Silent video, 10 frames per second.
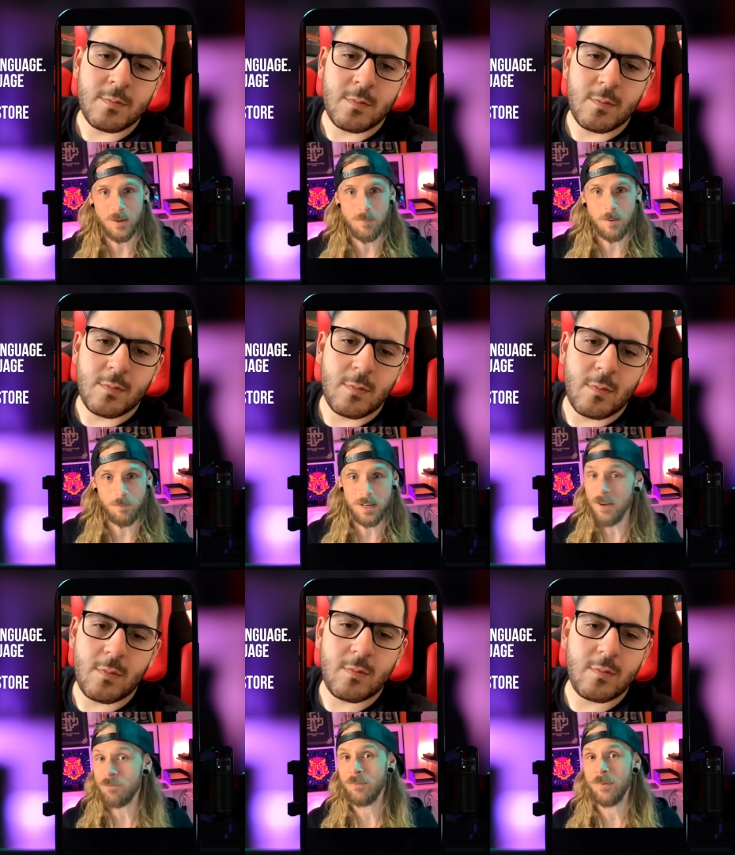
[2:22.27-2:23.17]
Speaker 1: my
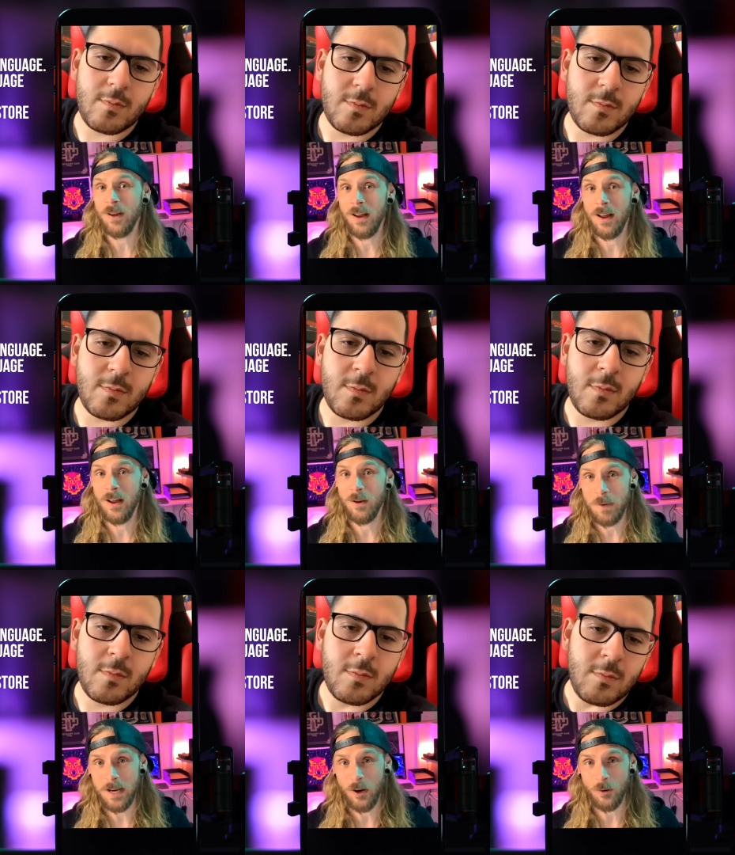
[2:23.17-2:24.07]
PDF uh,
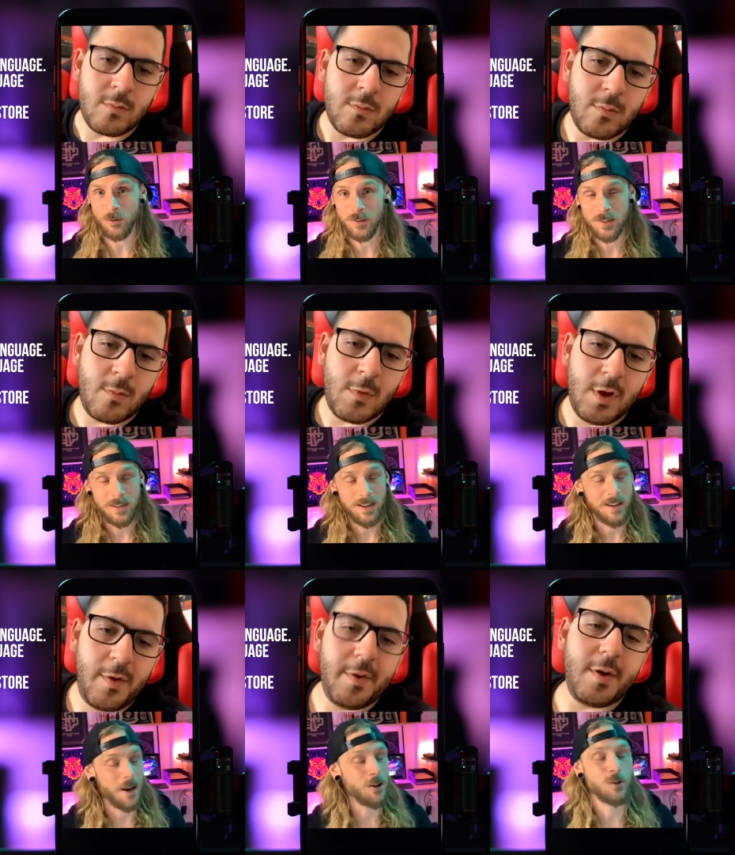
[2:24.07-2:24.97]
payloads,
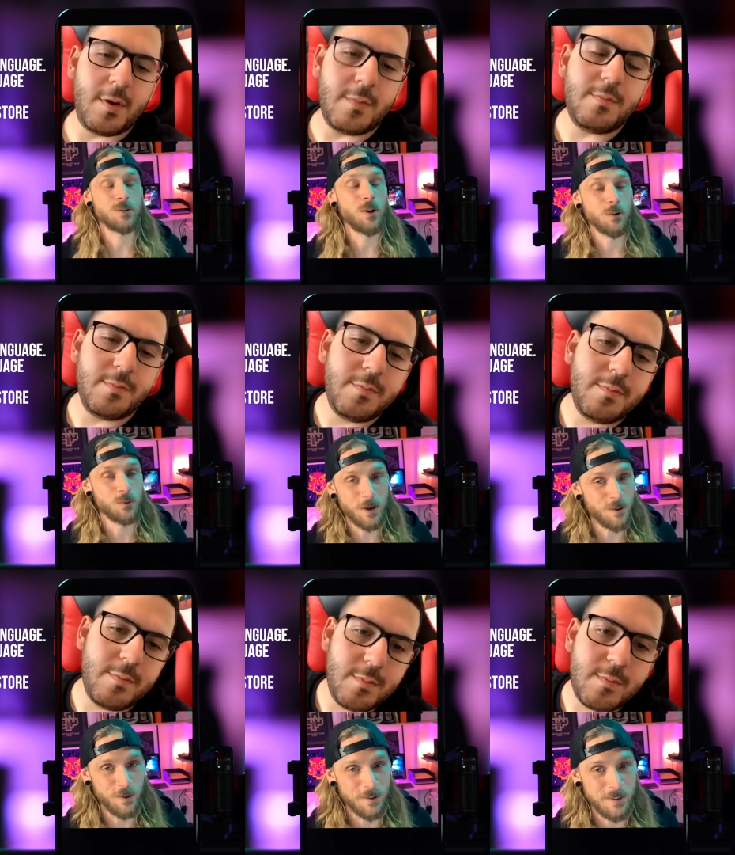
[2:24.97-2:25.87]
and I use those
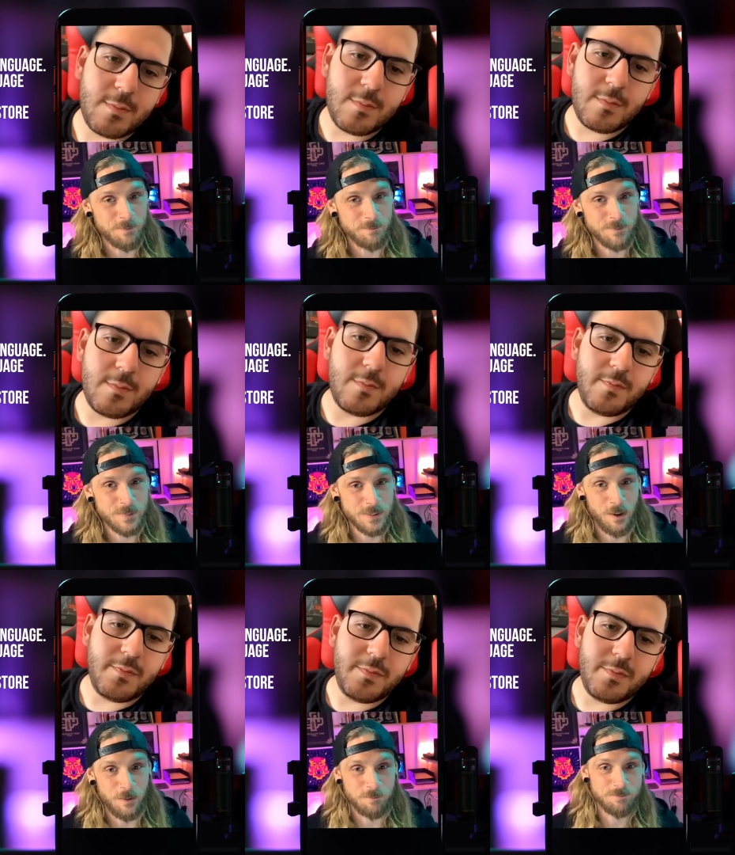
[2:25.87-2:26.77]
regularly.
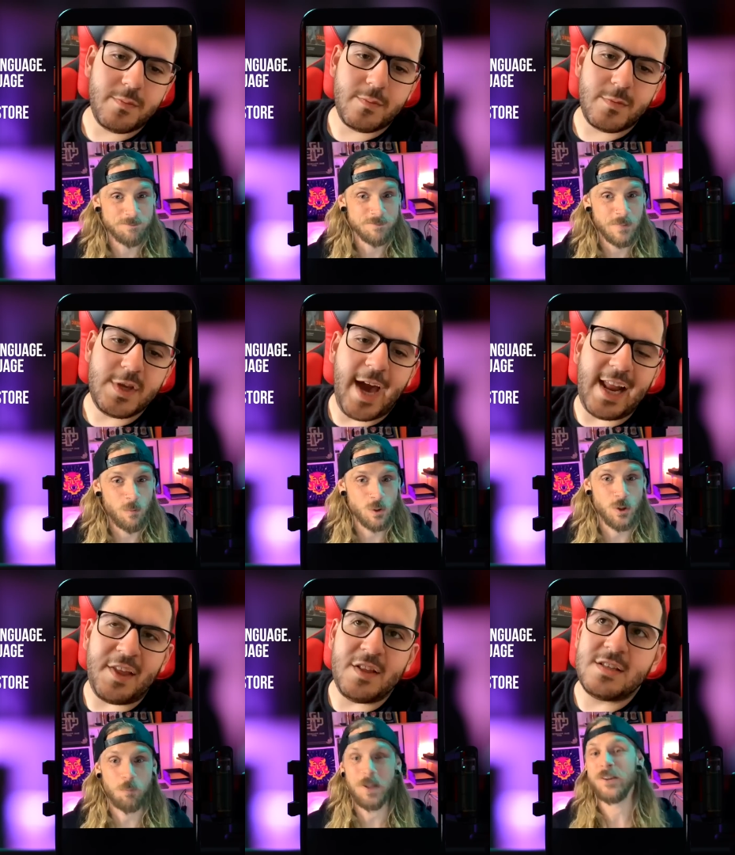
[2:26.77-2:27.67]
So yeah,
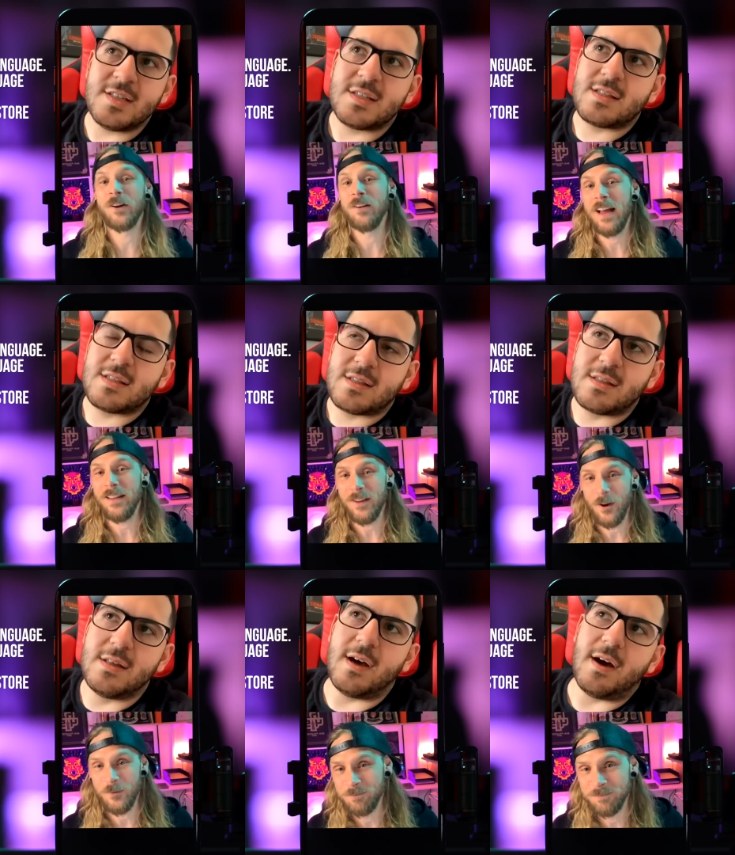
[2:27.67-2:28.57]
I think, that
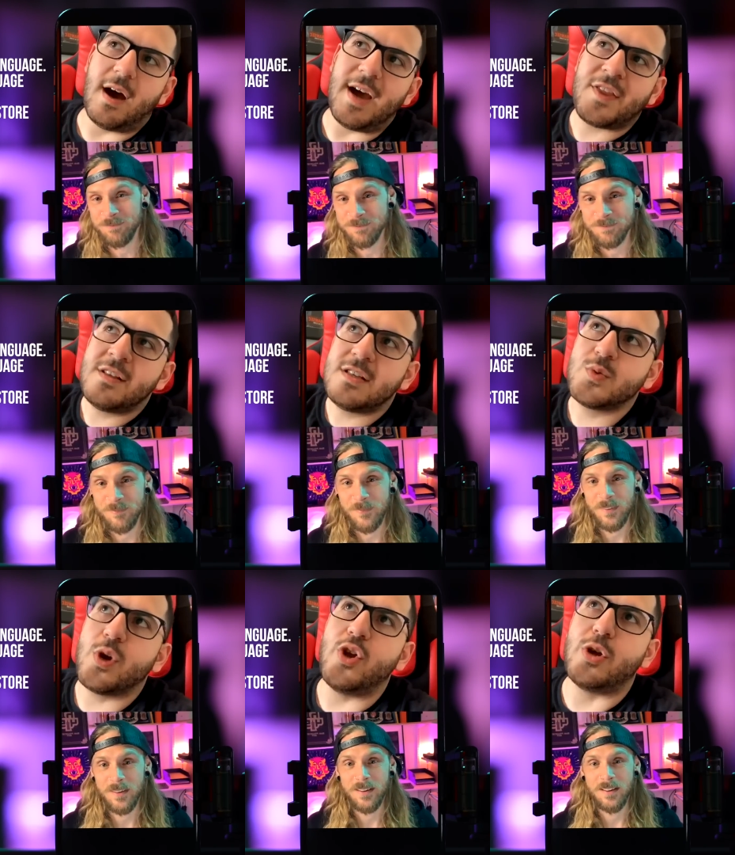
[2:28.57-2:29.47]
Speaker 2: though. I think this is
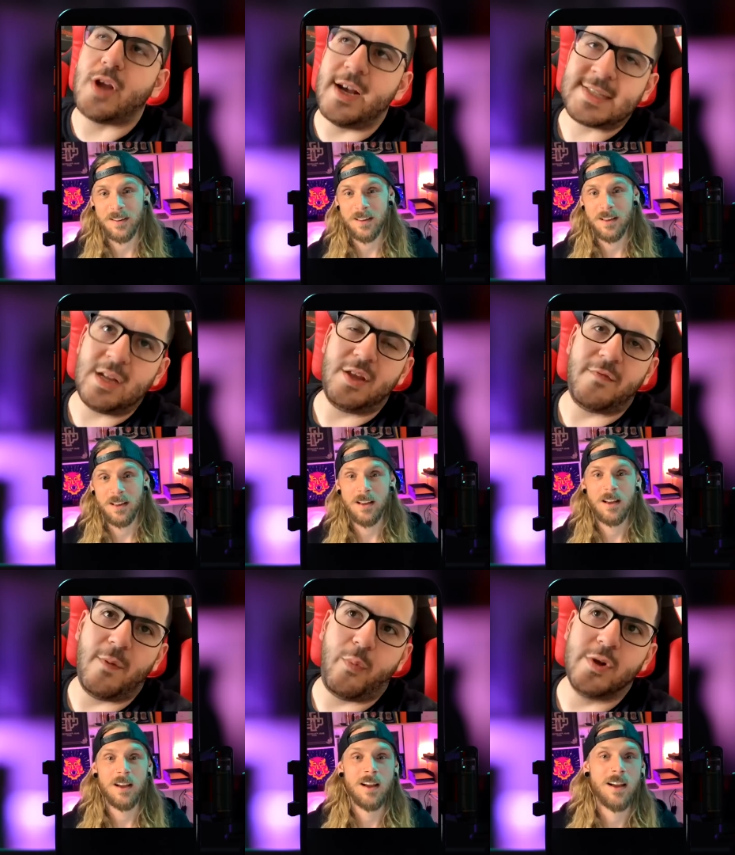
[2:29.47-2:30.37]
where you and I sound
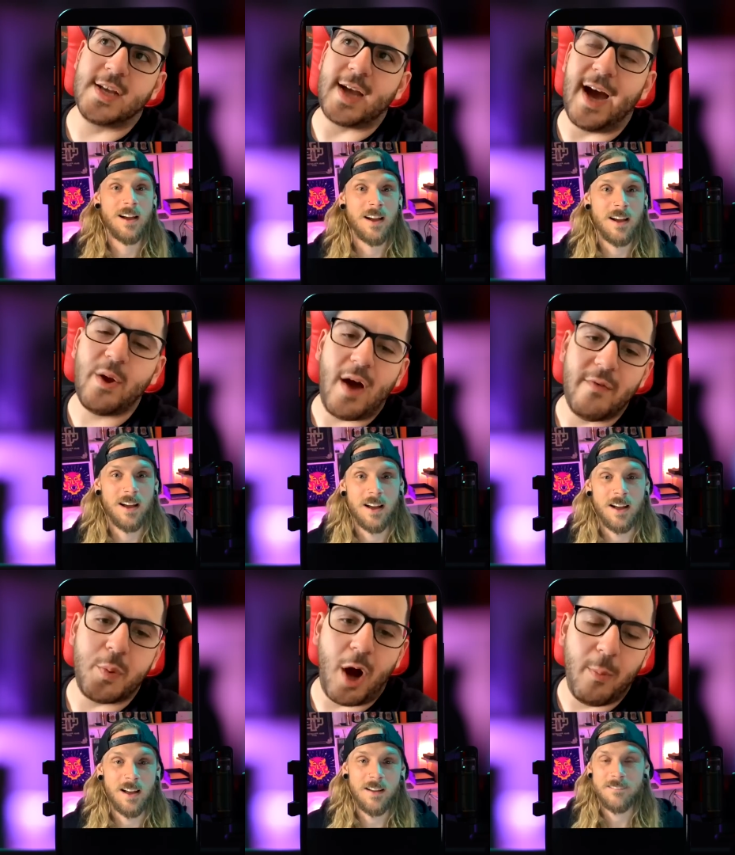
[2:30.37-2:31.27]
different points. Like I don't have a
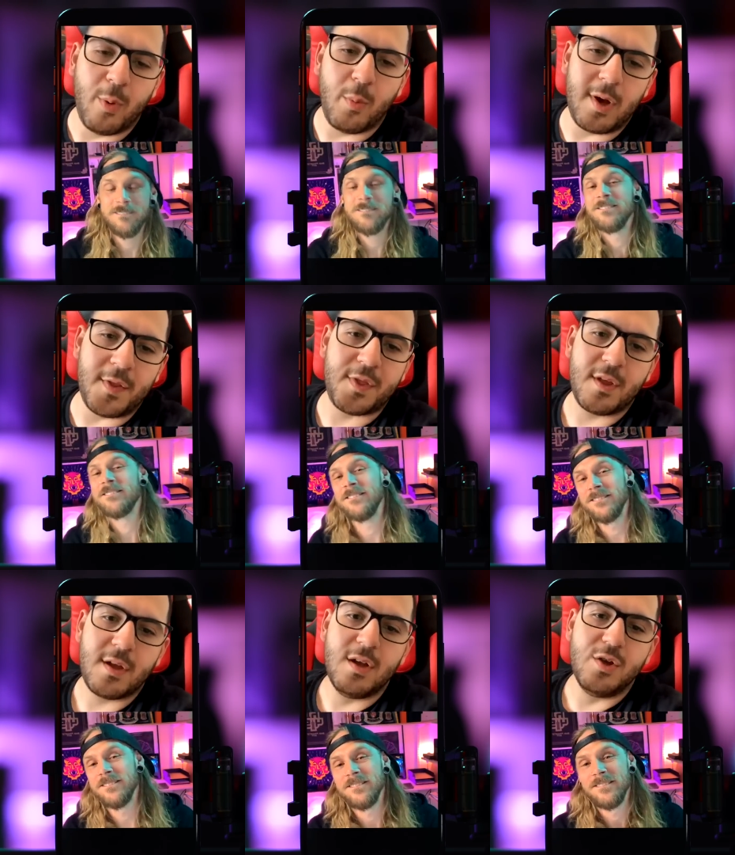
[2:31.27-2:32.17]
problem with
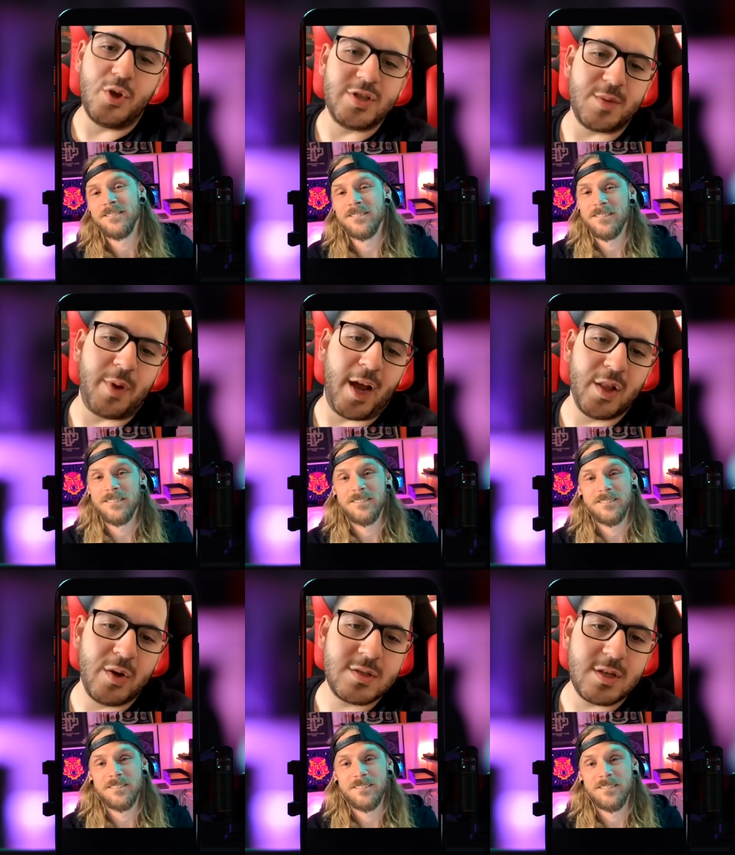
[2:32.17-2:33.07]
using
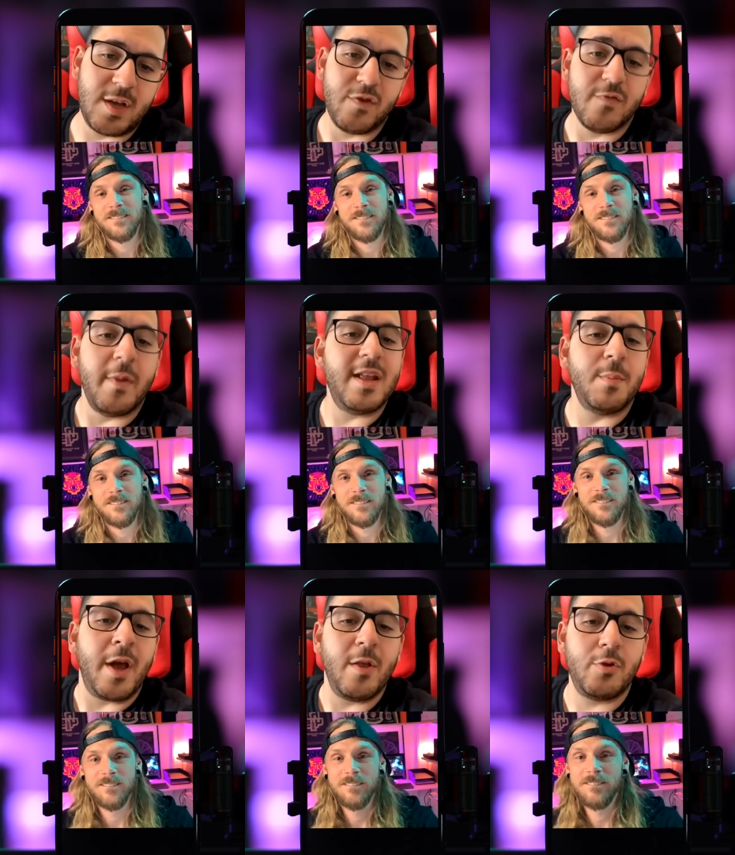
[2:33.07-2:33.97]
payloads. If you've made a payload, you